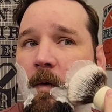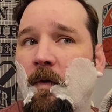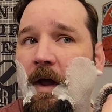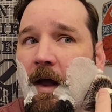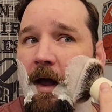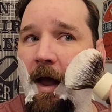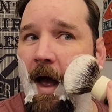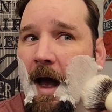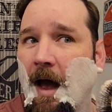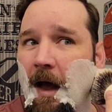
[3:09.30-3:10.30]
that
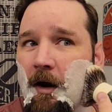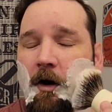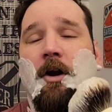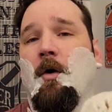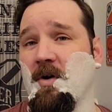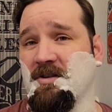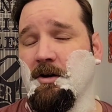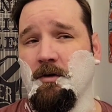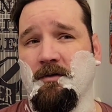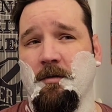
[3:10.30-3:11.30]
had, or no, it wasn't, it
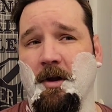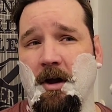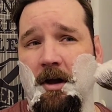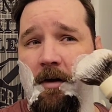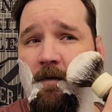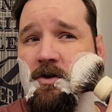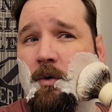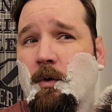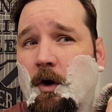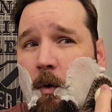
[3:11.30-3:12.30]
was from the
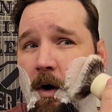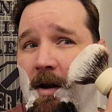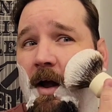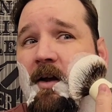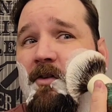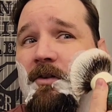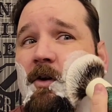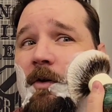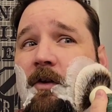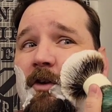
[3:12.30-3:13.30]
individual that organized
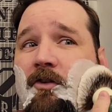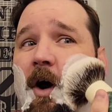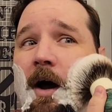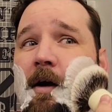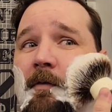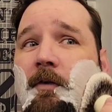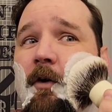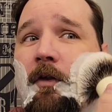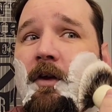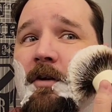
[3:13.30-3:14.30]
the drive or
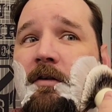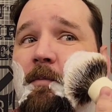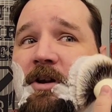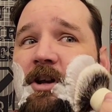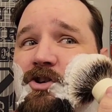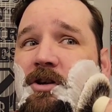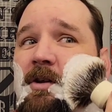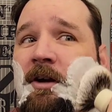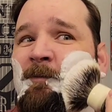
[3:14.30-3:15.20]
the petition